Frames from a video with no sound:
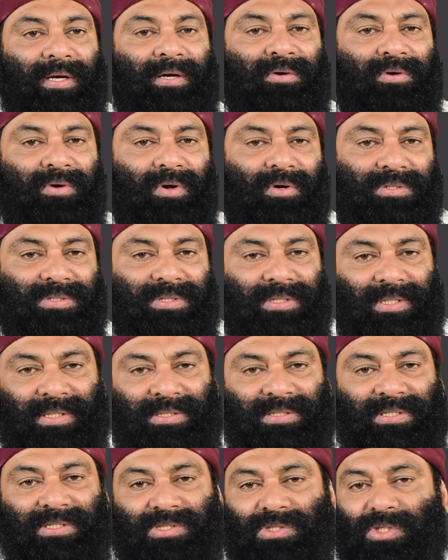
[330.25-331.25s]

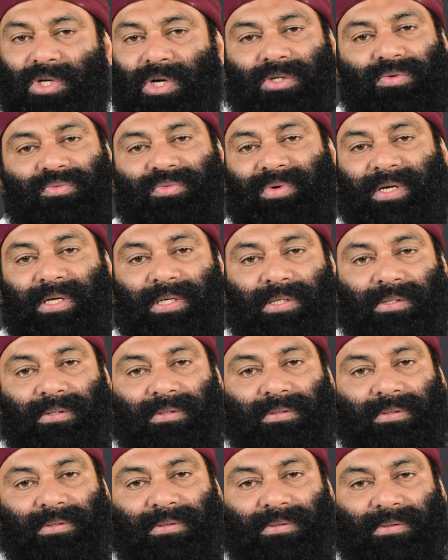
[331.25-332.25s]
intoxicants is not very
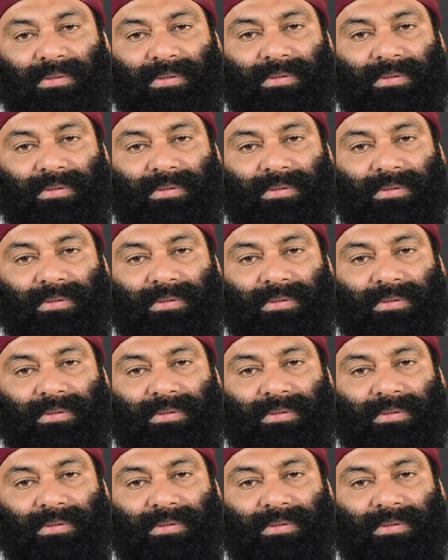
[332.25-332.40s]
good.